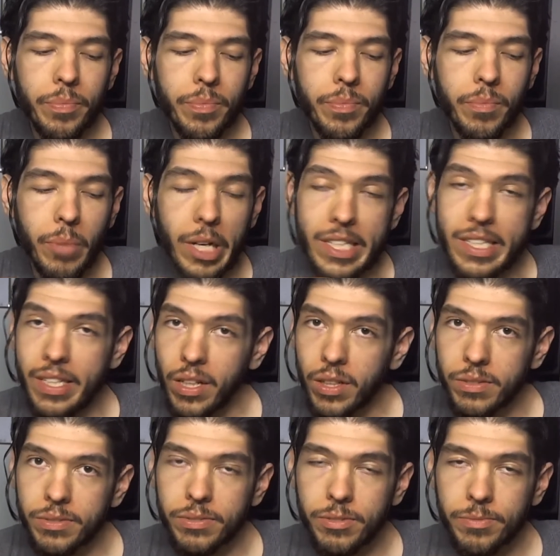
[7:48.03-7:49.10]

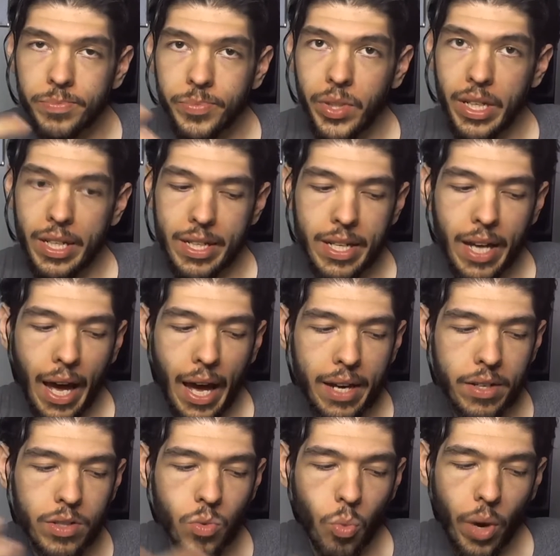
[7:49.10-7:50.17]
myself, Gat
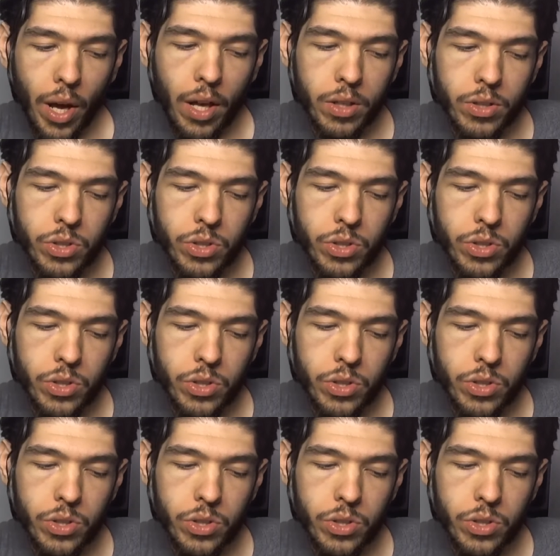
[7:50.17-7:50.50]
as well.